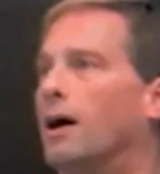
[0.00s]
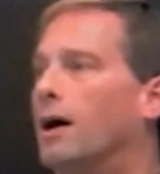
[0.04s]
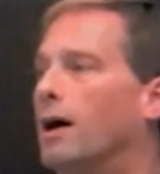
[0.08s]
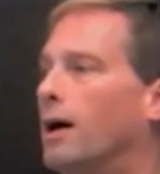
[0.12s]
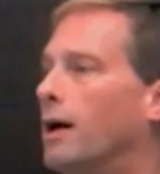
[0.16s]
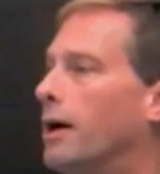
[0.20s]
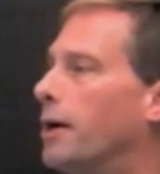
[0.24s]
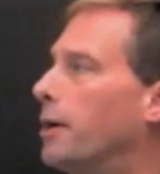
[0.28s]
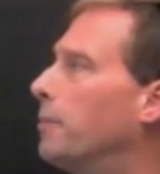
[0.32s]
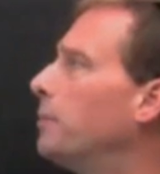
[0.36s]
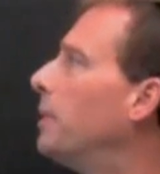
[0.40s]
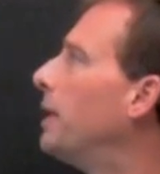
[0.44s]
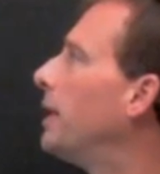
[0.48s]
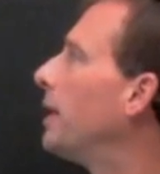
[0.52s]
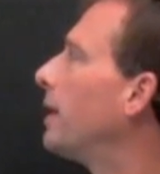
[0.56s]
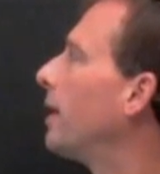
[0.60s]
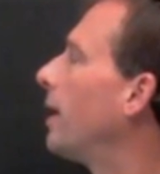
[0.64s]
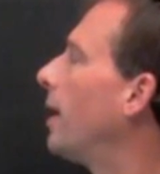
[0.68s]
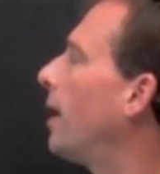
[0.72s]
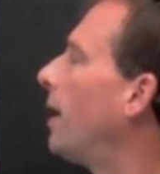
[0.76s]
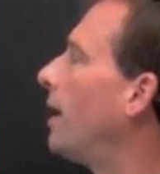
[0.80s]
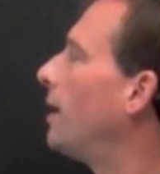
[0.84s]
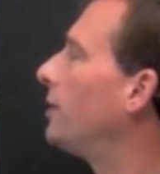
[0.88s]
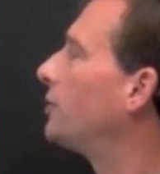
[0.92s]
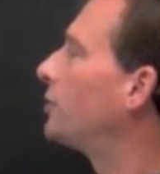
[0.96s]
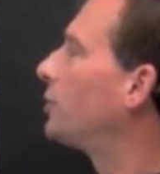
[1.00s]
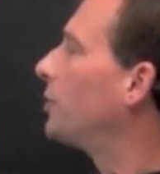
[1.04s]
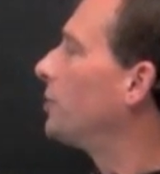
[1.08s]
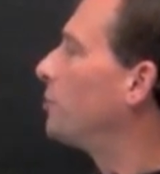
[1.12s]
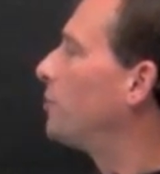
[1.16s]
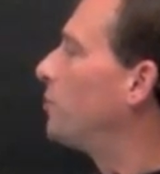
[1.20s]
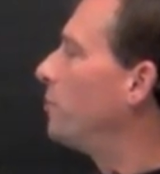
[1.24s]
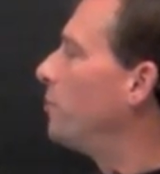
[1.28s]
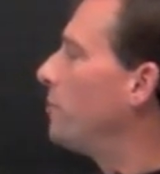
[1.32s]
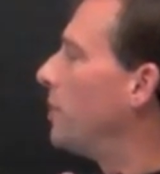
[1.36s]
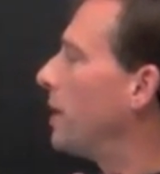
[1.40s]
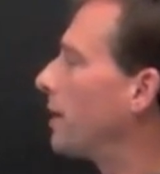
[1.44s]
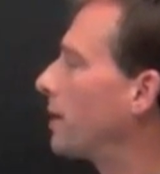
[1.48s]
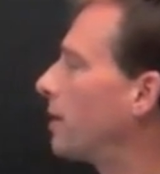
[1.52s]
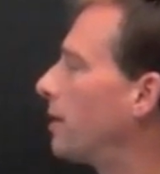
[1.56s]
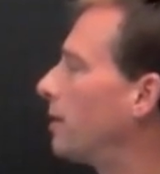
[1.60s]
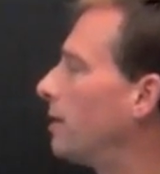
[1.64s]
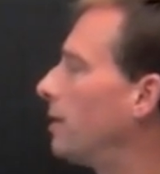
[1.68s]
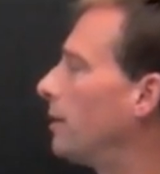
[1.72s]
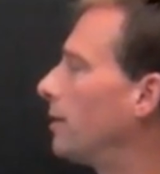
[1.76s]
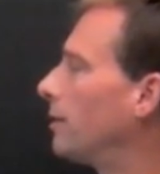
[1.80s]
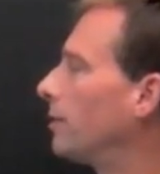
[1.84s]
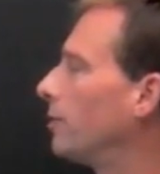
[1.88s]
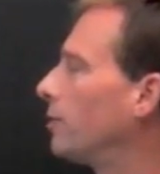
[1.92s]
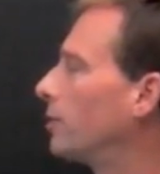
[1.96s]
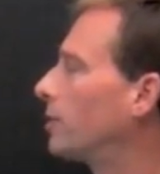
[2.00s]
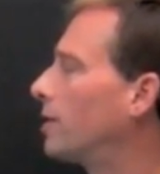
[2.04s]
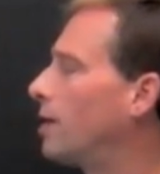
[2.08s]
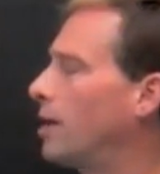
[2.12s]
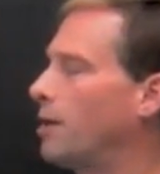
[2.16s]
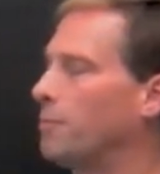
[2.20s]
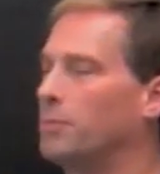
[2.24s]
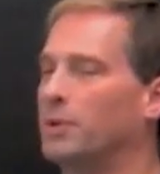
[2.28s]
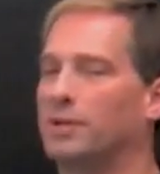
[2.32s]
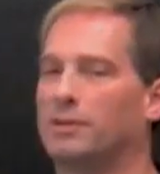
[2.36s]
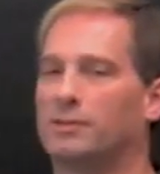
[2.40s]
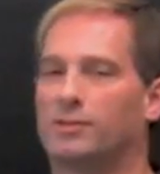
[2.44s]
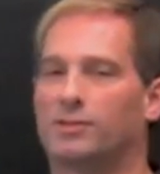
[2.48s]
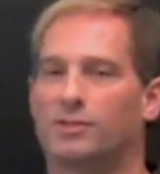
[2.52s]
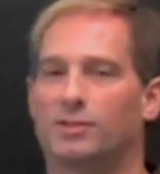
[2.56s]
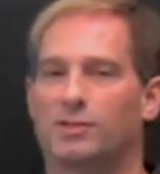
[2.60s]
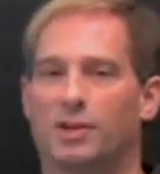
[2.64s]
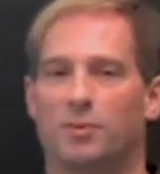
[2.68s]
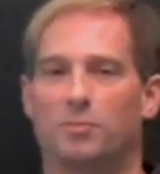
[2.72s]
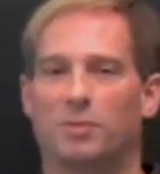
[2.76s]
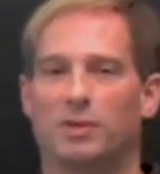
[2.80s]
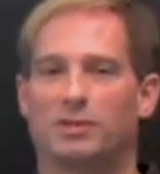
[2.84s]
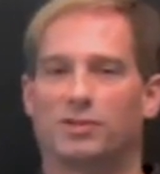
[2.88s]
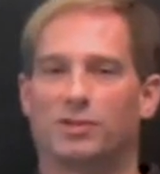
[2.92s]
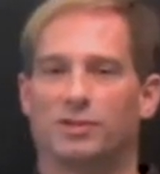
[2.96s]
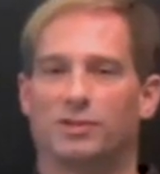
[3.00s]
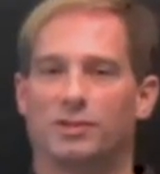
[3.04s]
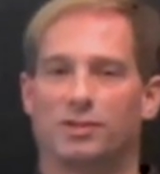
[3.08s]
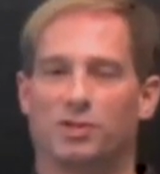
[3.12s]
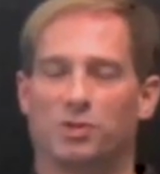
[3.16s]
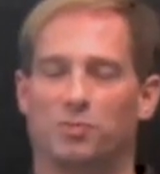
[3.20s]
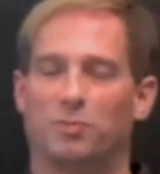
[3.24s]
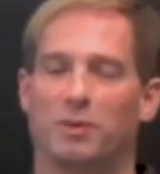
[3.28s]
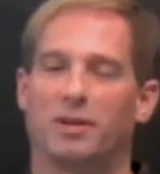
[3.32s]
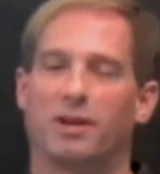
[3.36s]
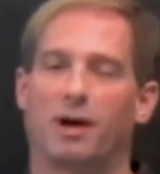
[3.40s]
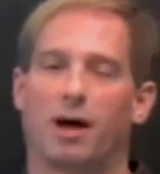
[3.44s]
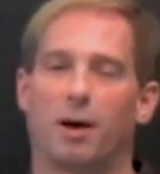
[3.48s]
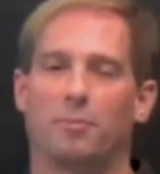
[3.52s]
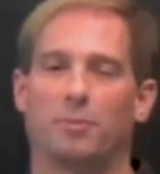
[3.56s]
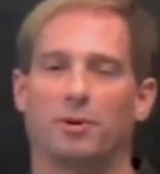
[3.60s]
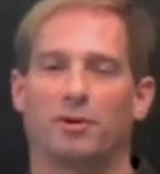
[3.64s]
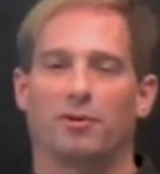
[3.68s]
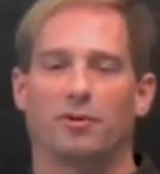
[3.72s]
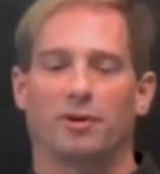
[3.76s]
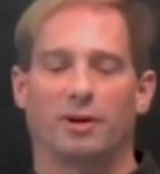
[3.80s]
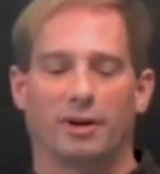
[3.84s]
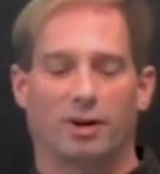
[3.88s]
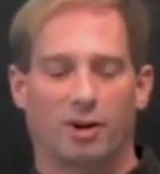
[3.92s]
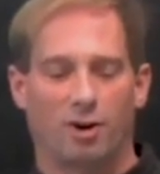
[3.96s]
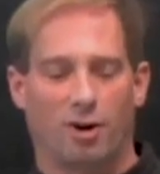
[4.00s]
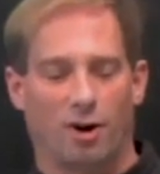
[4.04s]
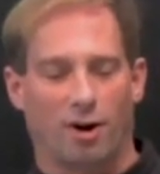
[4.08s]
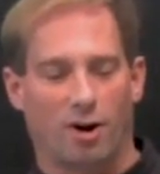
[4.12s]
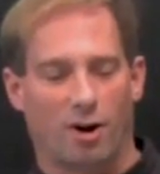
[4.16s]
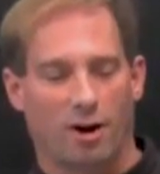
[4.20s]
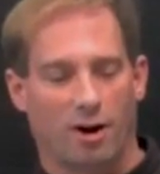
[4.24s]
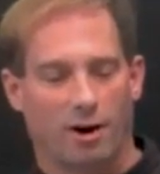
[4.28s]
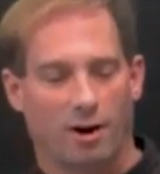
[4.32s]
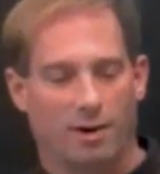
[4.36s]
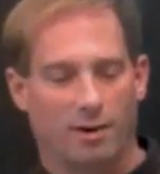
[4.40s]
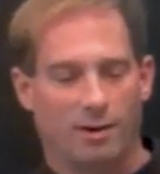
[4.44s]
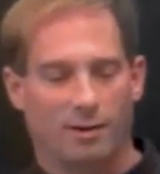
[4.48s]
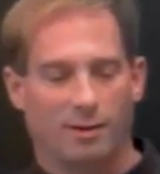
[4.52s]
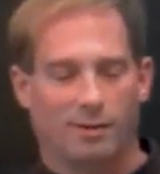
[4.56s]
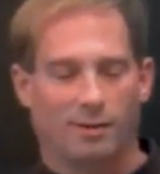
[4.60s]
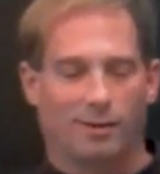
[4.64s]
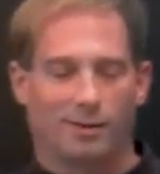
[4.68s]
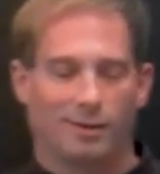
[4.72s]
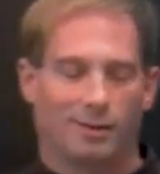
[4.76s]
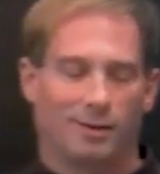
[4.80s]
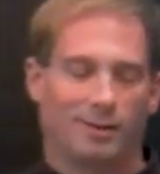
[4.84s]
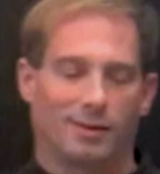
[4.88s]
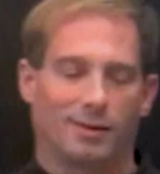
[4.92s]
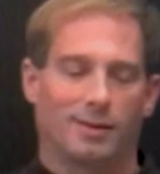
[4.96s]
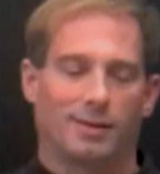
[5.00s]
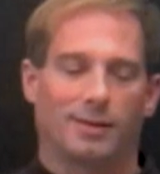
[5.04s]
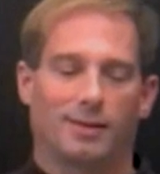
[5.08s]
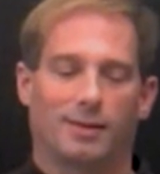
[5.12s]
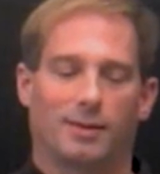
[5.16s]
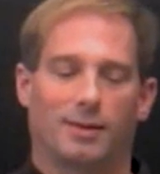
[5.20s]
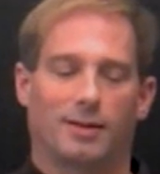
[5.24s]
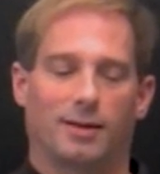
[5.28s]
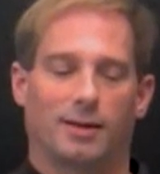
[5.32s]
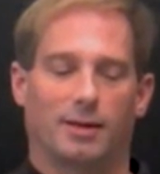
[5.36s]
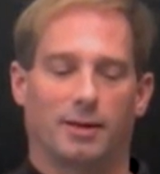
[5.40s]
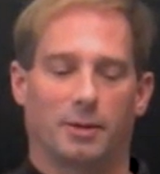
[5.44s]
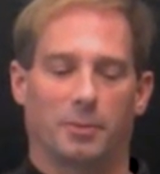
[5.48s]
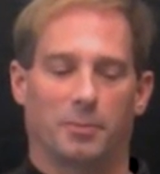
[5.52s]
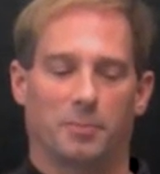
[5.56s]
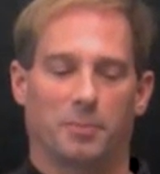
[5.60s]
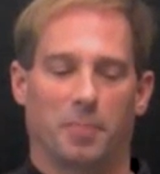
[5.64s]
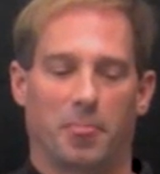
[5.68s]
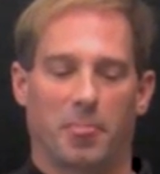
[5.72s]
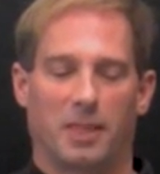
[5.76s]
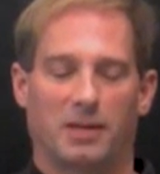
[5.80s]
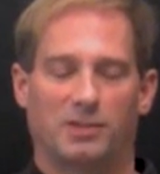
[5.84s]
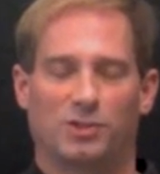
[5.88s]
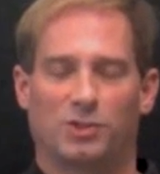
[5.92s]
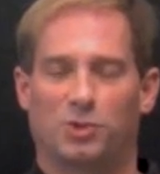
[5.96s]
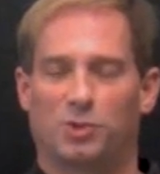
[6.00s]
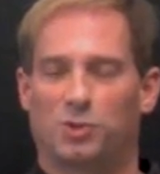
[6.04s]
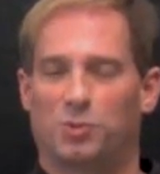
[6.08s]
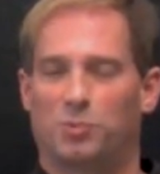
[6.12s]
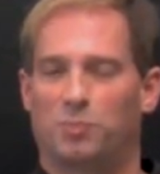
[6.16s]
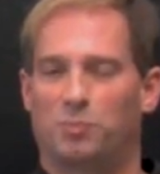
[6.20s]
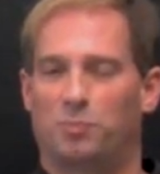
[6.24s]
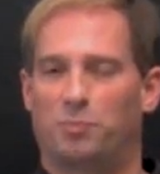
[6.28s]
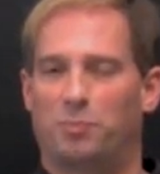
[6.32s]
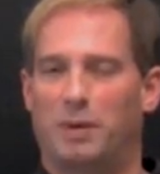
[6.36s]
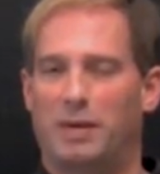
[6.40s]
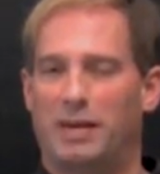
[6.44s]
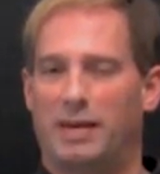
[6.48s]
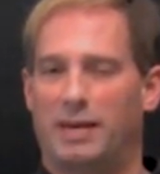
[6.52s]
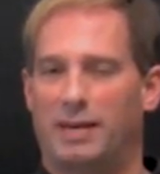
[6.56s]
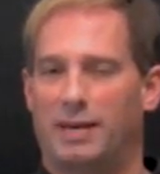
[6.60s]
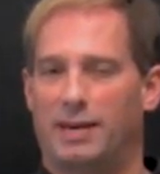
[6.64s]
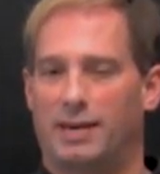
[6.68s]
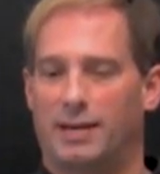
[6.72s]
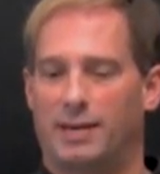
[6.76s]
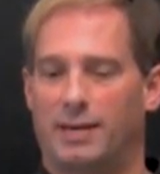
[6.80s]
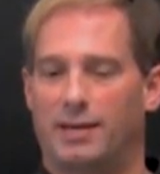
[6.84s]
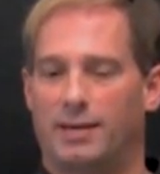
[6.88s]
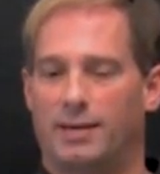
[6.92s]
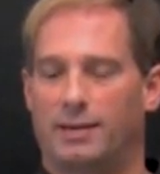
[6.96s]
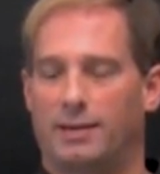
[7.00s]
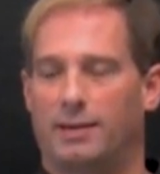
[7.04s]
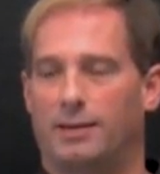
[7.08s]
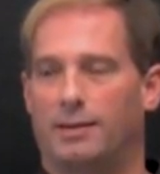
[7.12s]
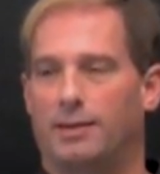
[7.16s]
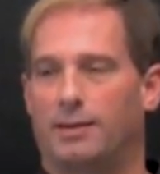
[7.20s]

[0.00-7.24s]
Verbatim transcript: Um, I should make a little comment since I mentioned the speedometer in a car. Um, speed,